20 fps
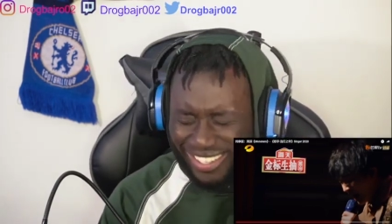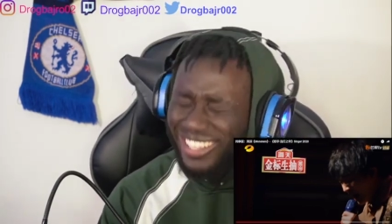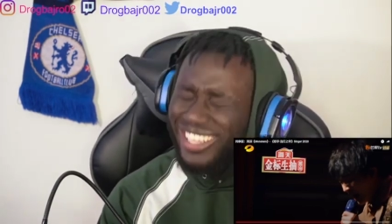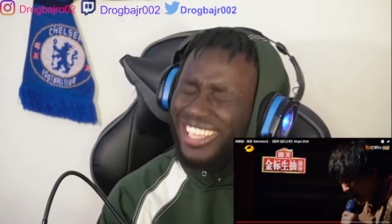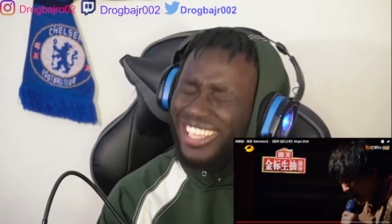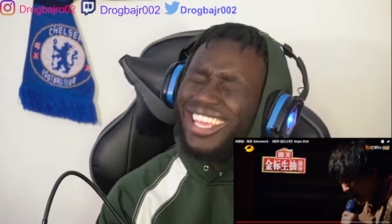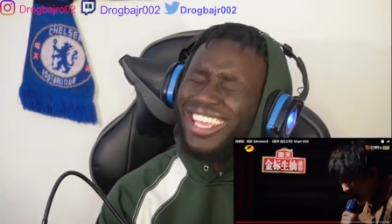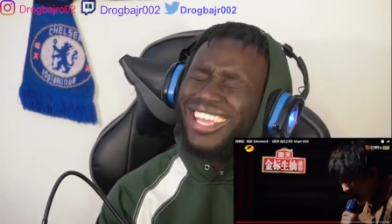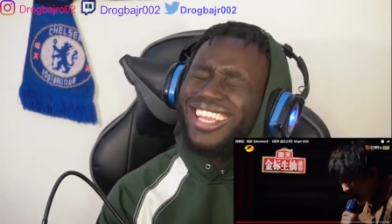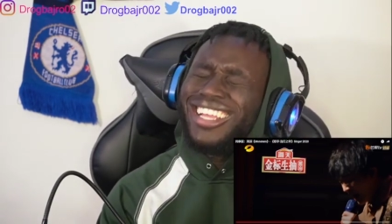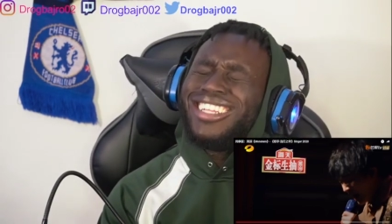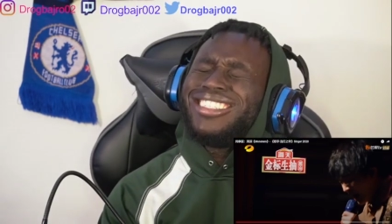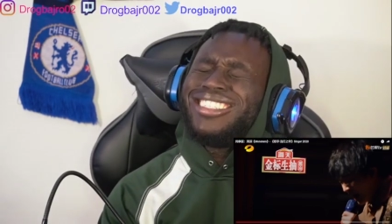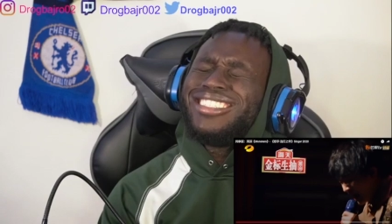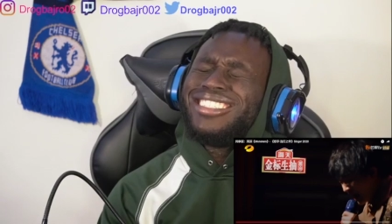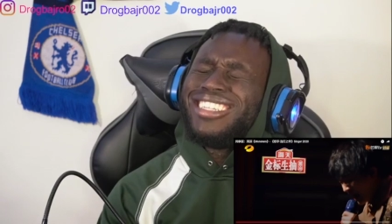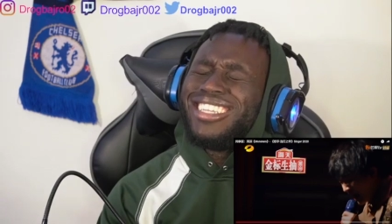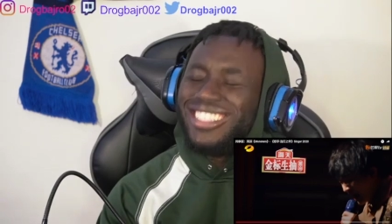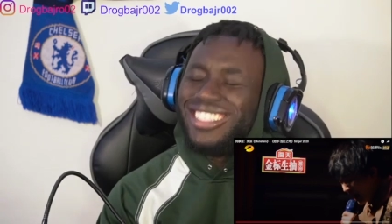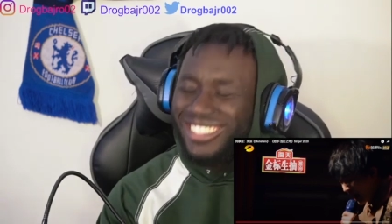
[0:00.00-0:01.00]

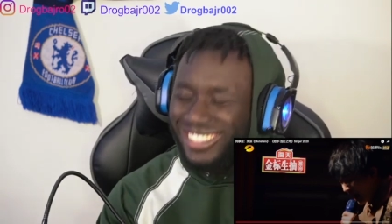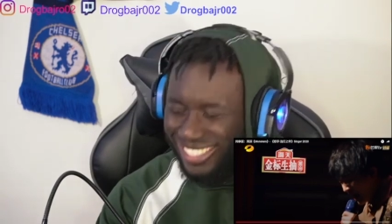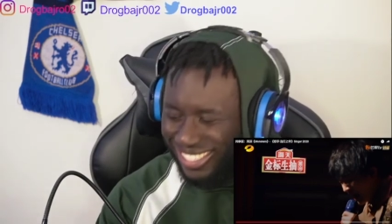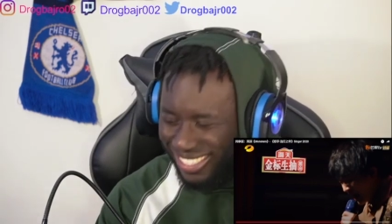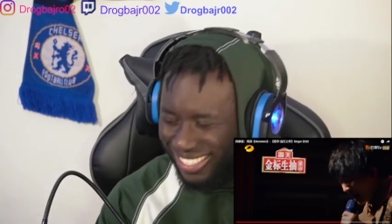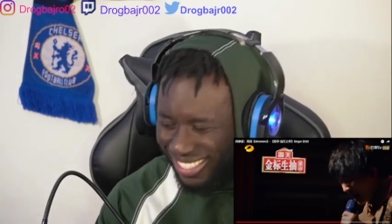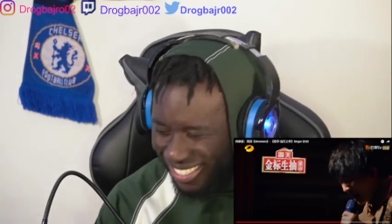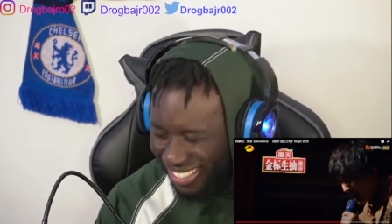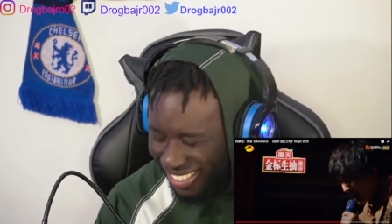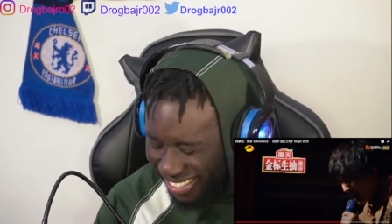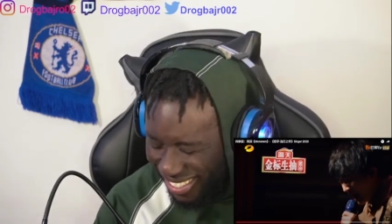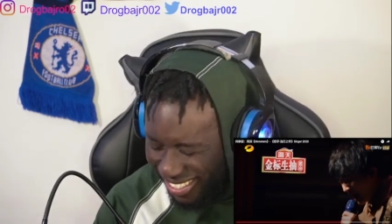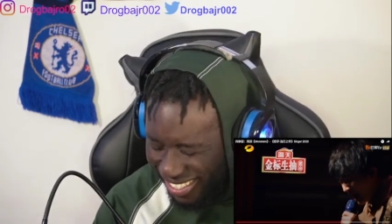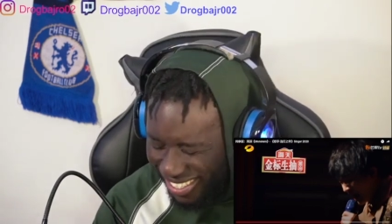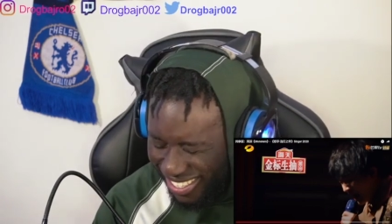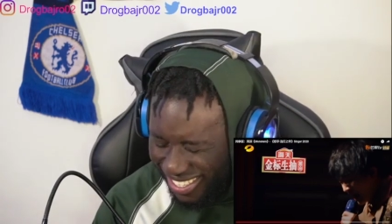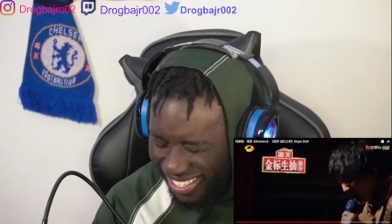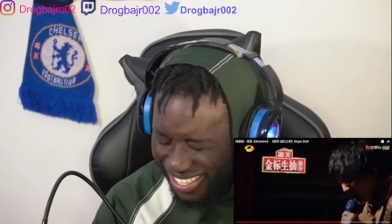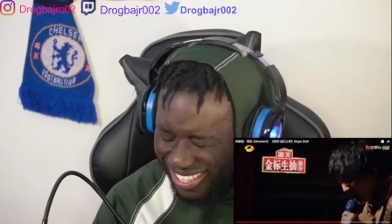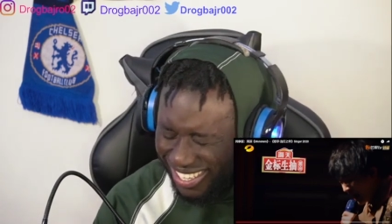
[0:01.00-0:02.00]
Killed it.
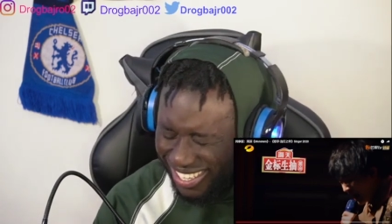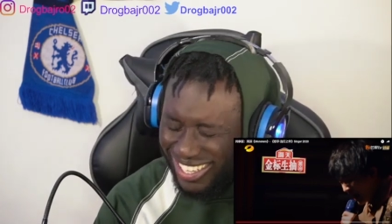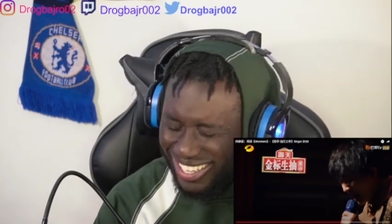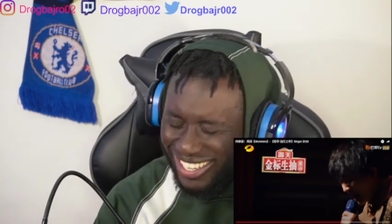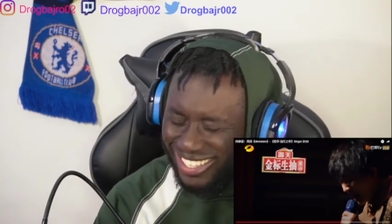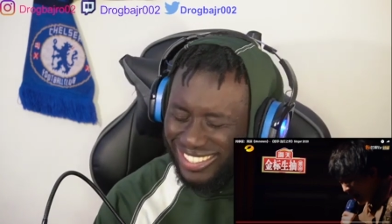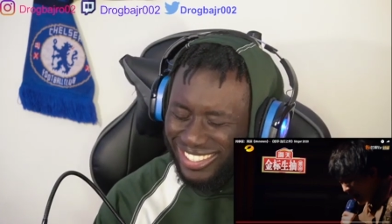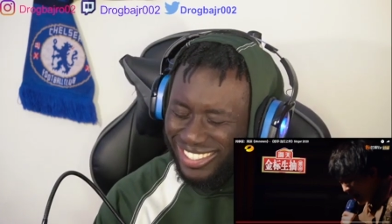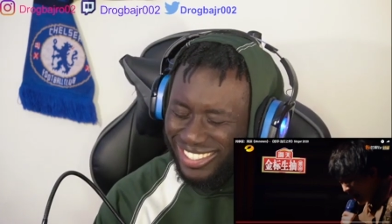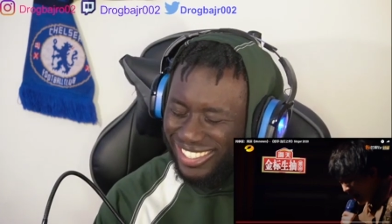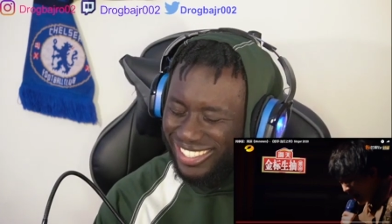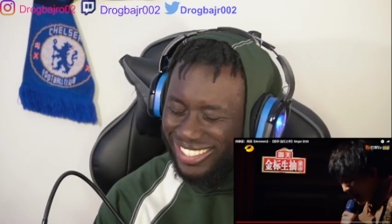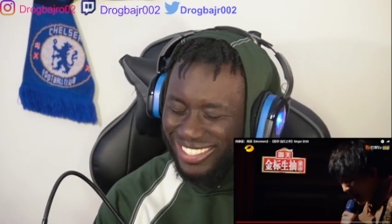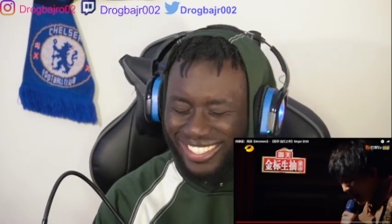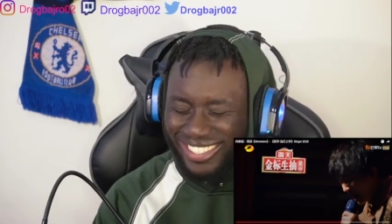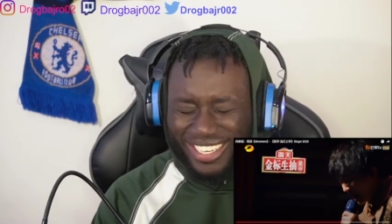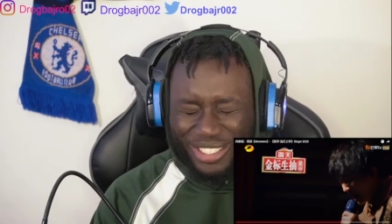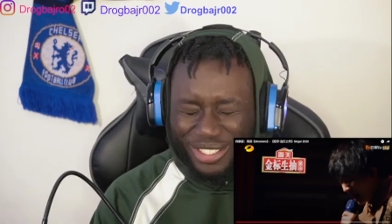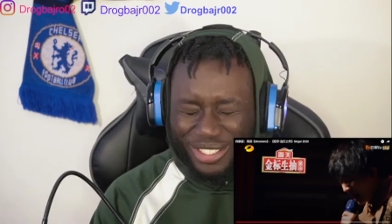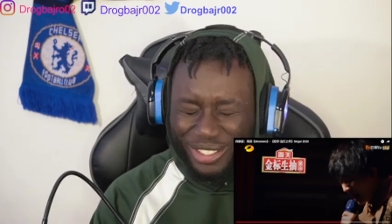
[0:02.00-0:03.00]
Killed it.
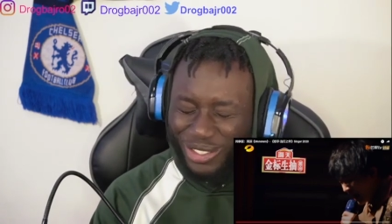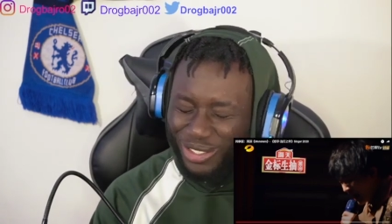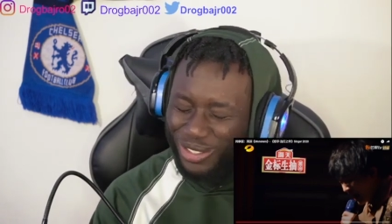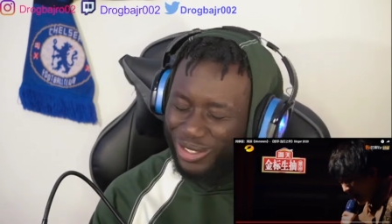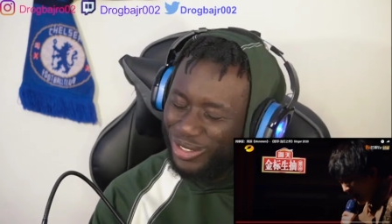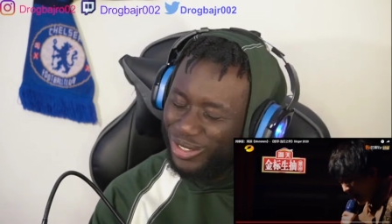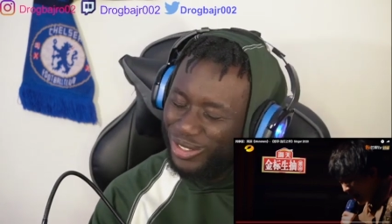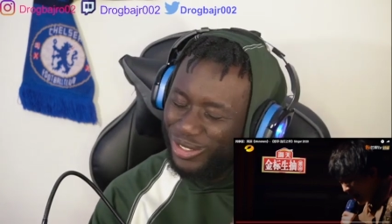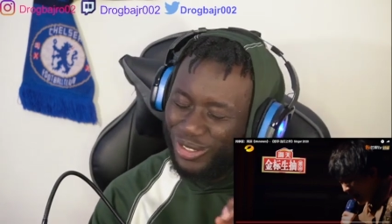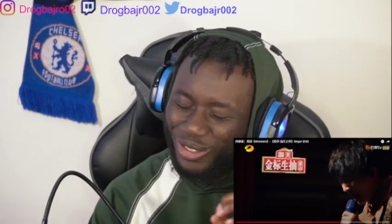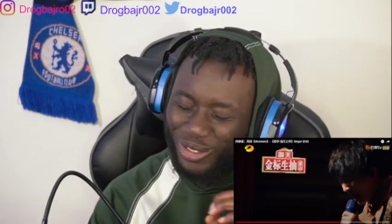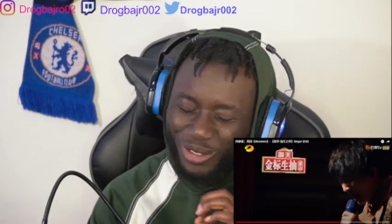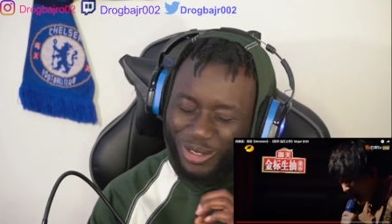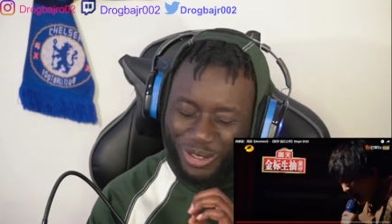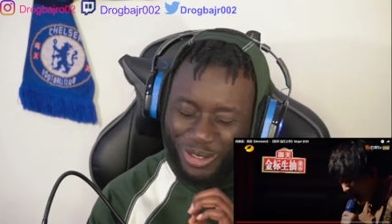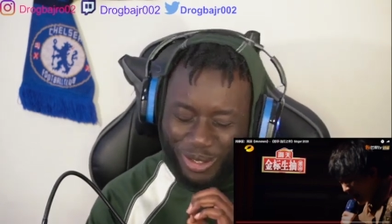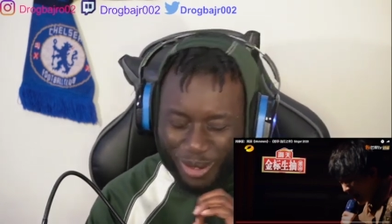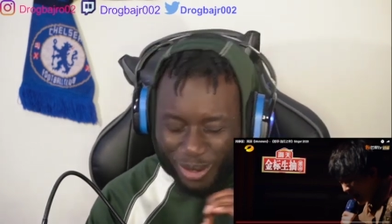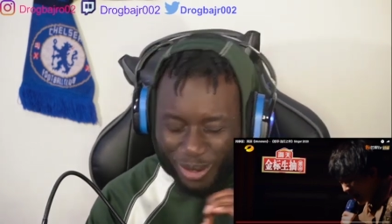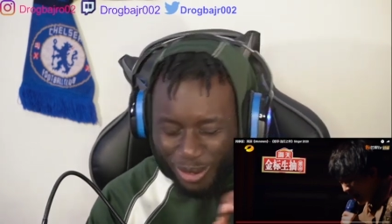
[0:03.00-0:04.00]
And it's
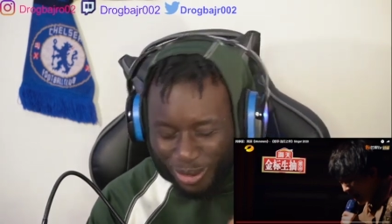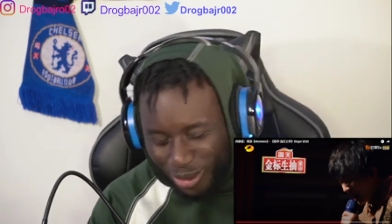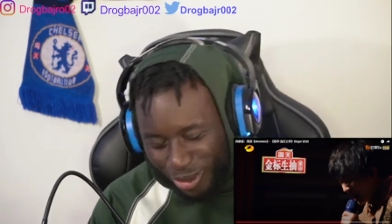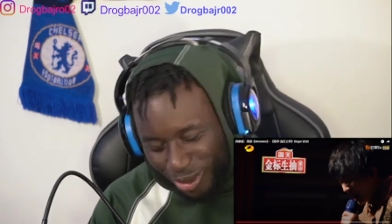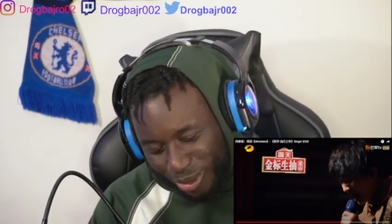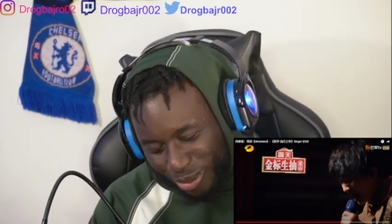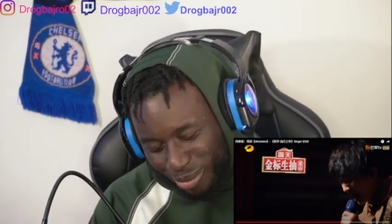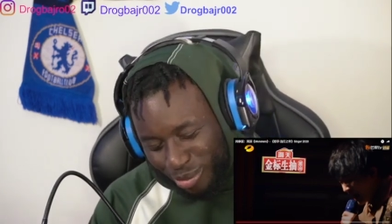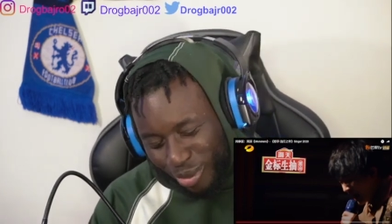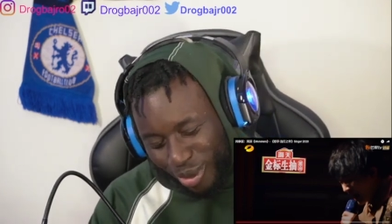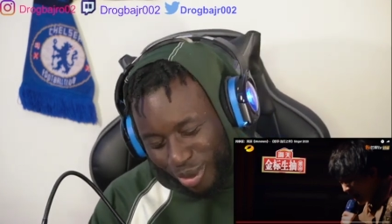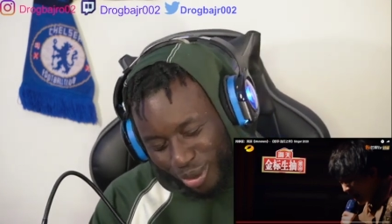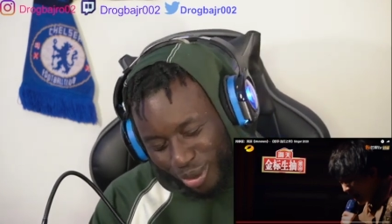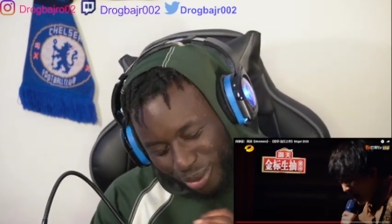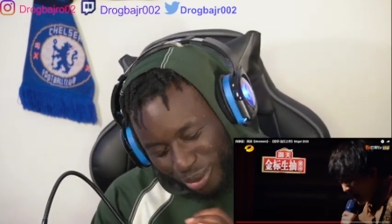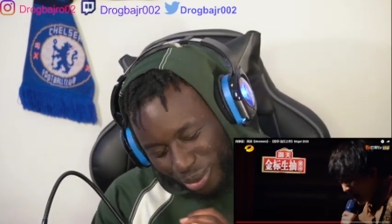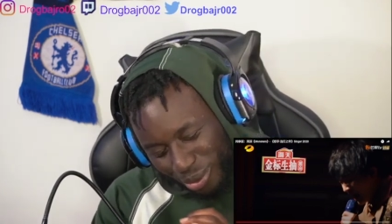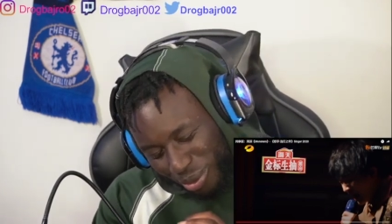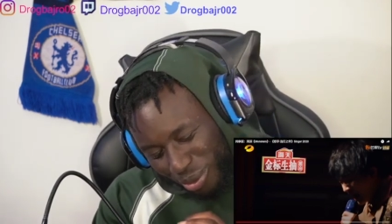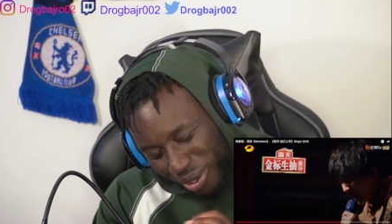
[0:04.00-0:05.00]
so
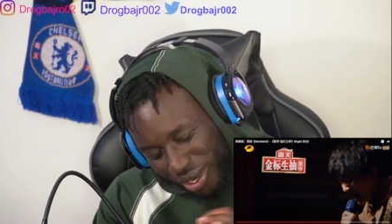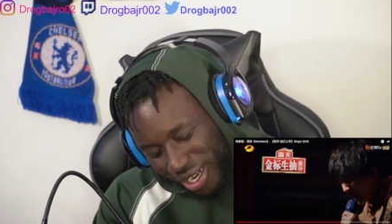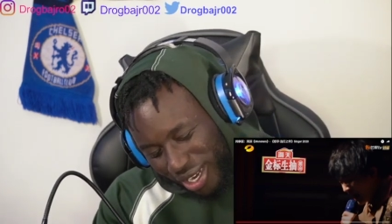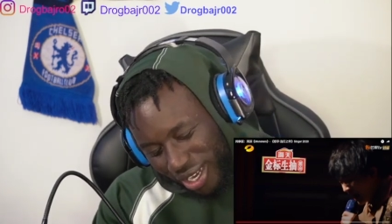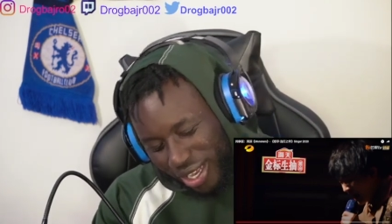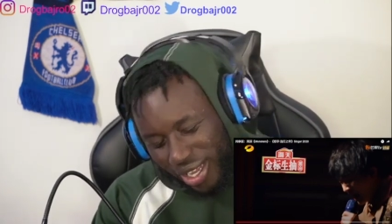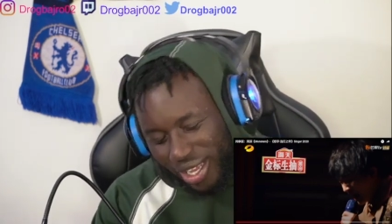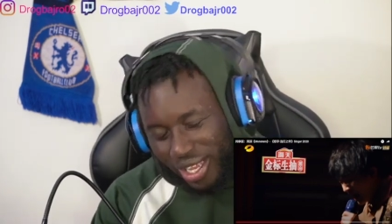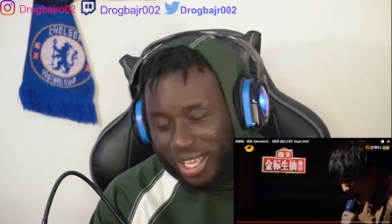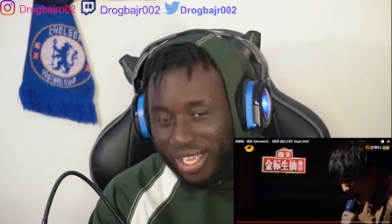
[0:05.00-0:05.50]
smooth with it.